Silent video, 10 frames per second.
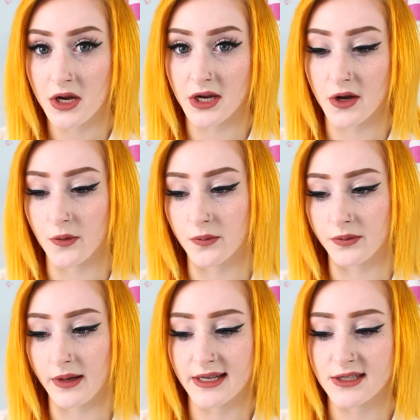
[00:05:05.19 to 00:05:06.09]
you know,
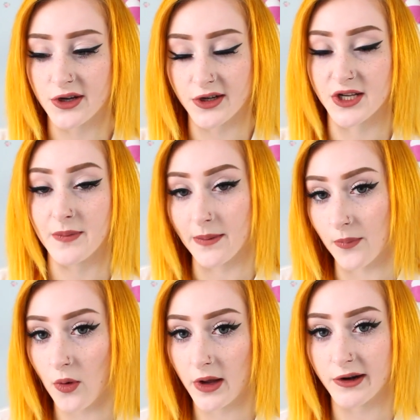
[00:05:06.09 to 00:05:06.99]
it turned out to be a
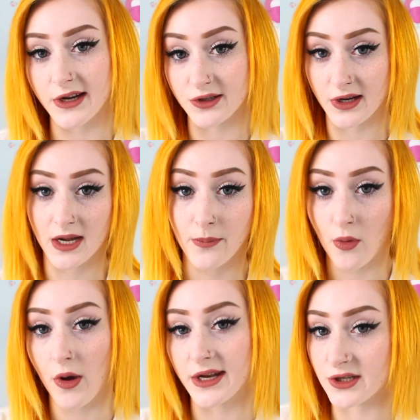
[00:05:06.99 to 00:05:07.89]
boy or did you get a
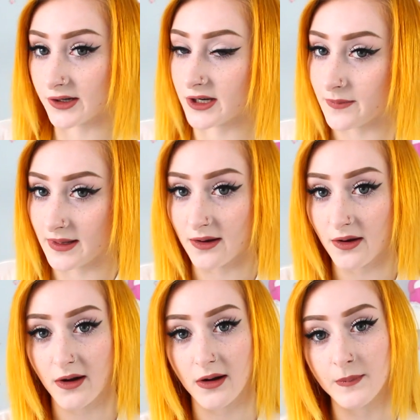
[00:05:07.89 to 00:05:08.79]
boy, it turned out to be a
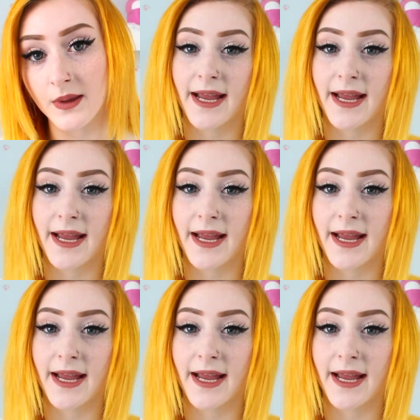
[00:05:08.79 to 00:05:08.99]
girl.